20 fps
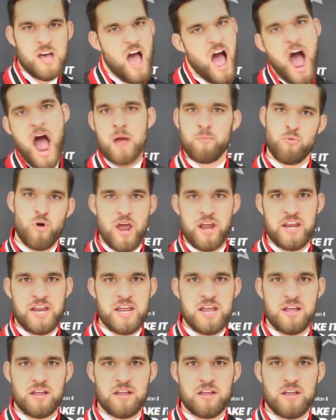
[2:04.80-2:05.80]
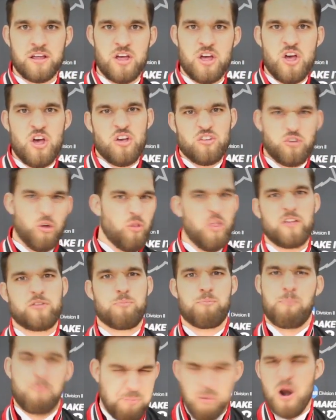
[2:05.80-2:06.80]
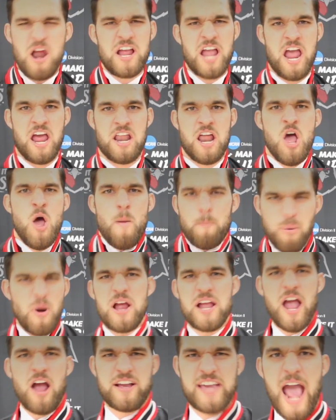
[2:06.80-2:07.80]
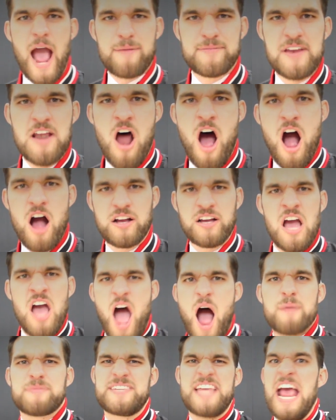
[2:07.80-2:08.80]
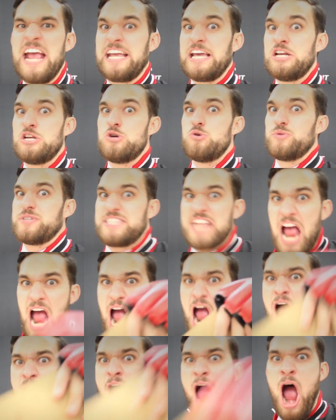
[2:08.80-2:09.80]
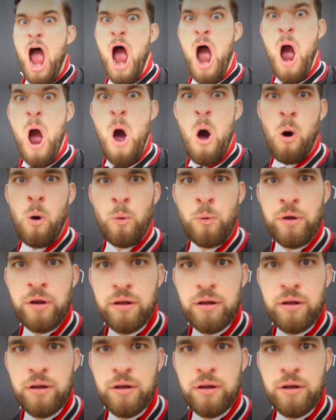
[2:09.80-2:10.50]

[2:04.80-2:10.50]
I'm ready. So let's bring it. Bring it, Captain Hawk. I'm taking you down.